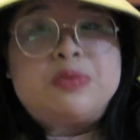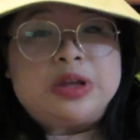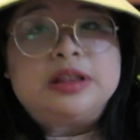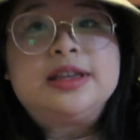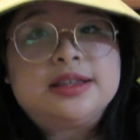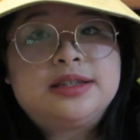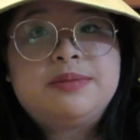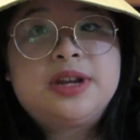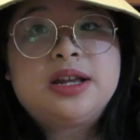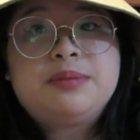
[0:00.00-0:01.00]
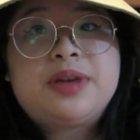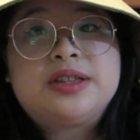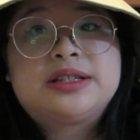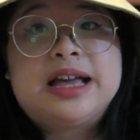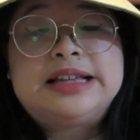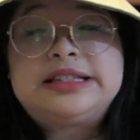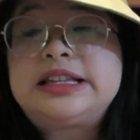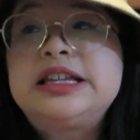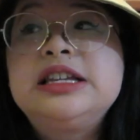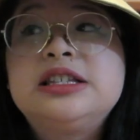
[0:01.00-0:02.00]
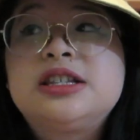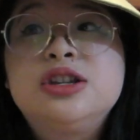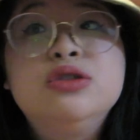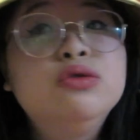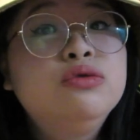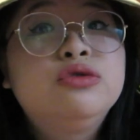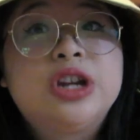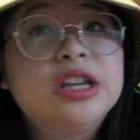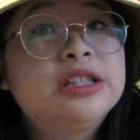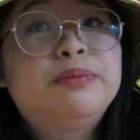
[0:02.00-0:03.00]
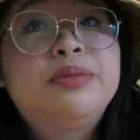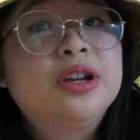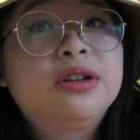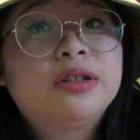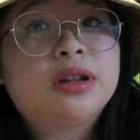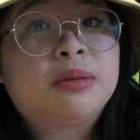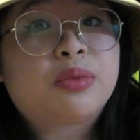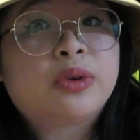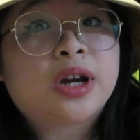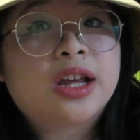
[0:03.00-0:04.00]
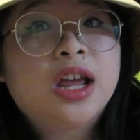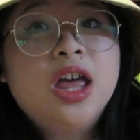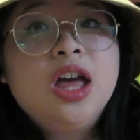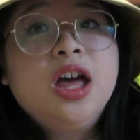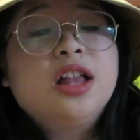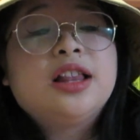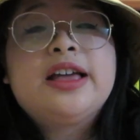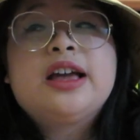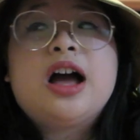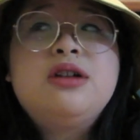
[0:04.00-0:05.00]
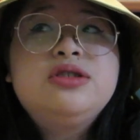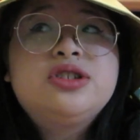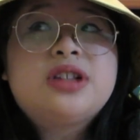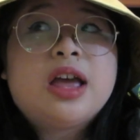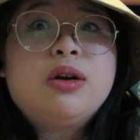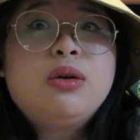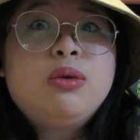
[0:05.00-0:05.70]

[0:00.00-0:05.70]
really intimidated by the size. It's huge. It's bigger than a brick. Like I was just like,